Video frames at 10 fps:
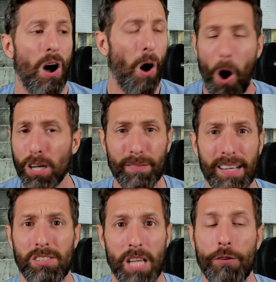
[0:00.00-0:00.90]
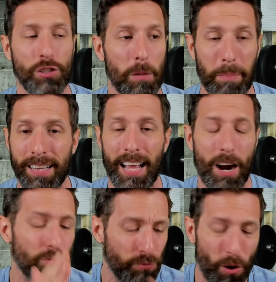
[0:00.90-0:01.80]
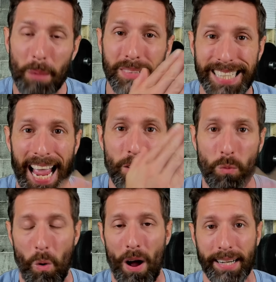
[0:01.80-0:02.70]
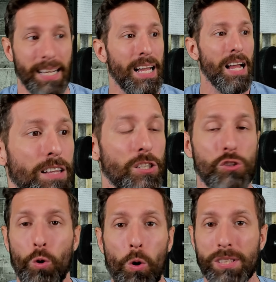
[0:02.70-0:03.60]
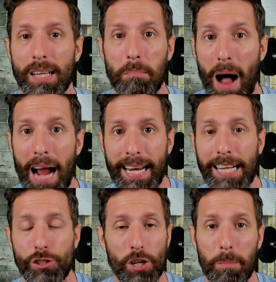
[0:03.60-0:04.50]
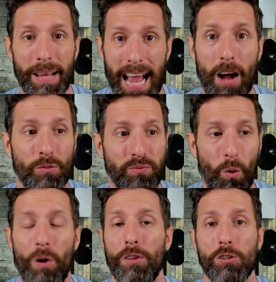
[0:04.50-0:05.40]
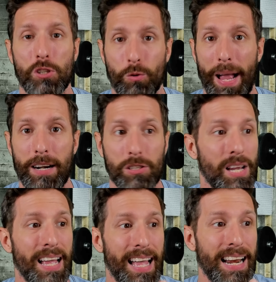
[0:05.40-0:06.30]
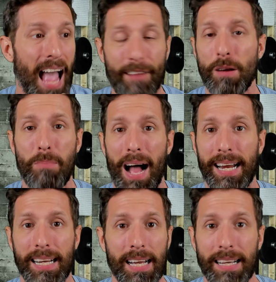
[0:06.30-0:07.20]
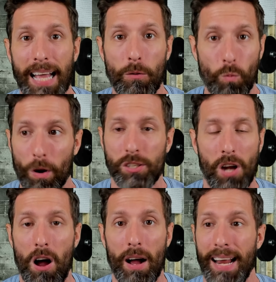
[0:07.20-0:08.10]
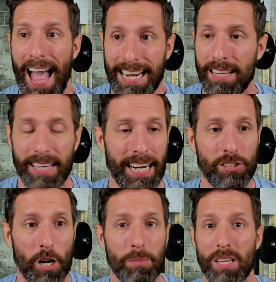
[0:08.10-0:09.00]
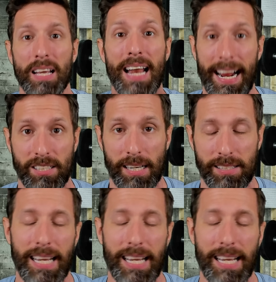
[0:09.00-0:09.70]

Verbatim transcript: All of this stuff should have been there from day one. The tools and the mod kits should have been out for those creators and everybody that works on anything in terms of the Nexus.